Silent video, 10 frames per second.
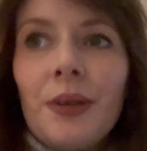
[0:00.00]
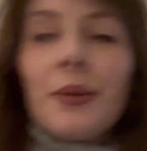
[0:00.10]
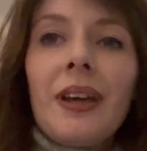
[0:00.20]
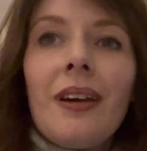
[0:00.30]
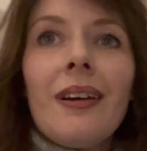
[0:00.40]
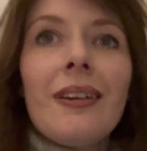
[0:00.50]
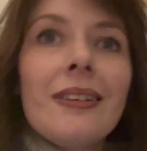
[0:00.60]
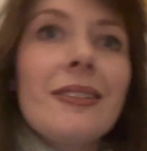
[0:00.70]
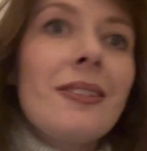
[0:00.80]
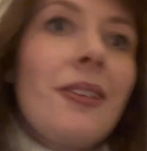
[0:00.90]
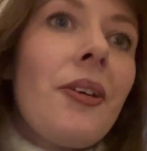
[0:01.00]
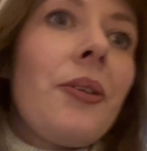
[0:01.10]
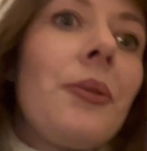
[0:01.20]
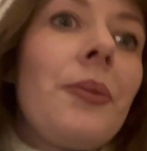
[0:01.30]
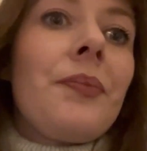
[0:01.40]
Okay,
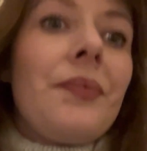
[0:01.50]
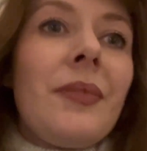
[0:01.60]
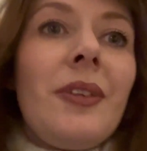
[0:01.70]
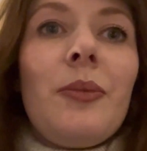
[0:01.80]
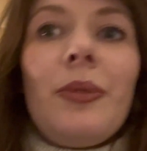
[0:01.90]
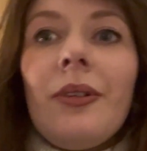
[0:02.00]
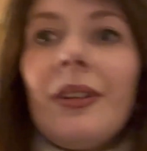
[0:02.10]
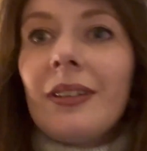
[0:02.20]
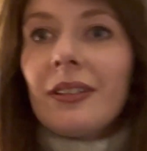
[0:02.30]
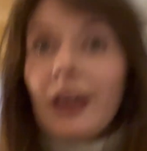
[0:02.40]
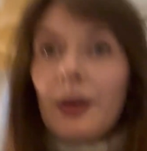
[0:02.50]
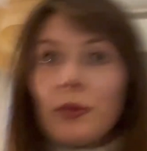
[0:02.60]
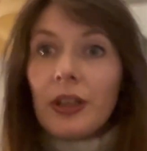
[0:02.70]
so we put this camera